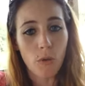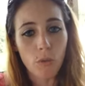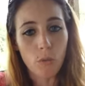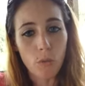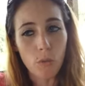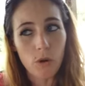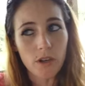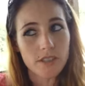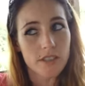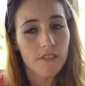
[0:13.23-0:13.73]

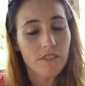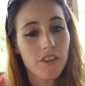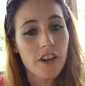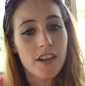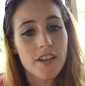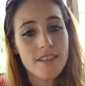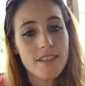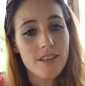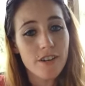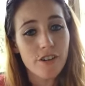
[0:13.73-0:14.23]
What the
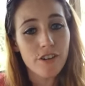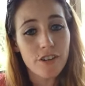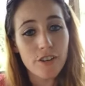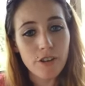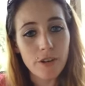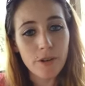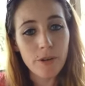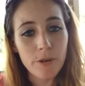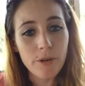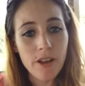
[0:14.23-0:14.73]
fuck is there to
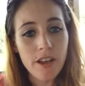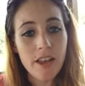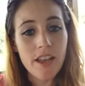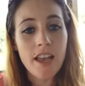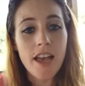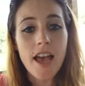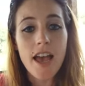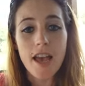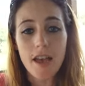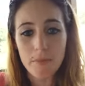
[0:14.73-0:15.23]
do
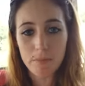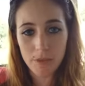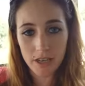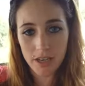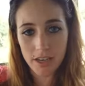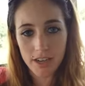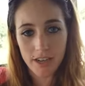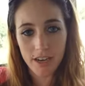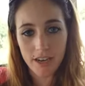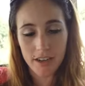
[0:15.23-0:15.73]
at
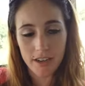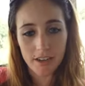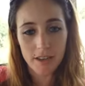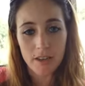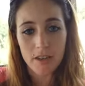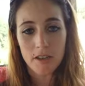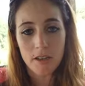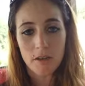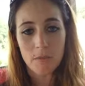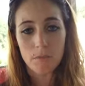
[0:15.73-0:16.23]
midnight
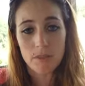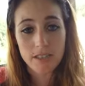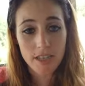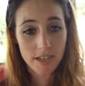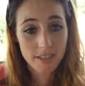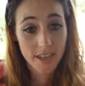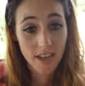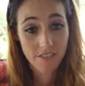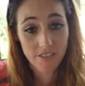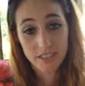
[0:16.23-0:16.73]

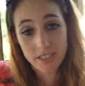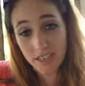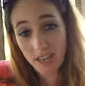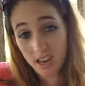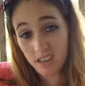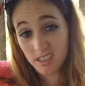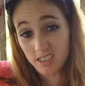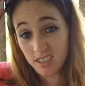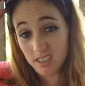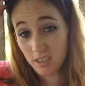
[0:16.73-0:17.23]
besides having
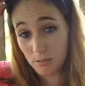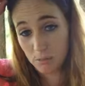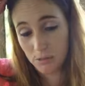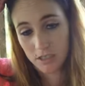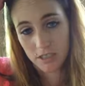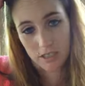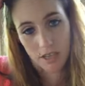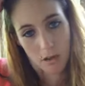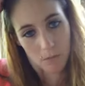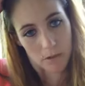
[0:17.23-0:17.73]
sex? Like,
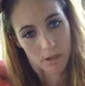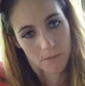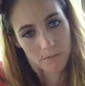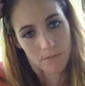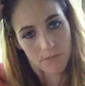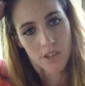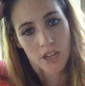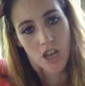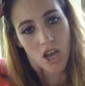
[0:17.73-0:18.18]
please tell me.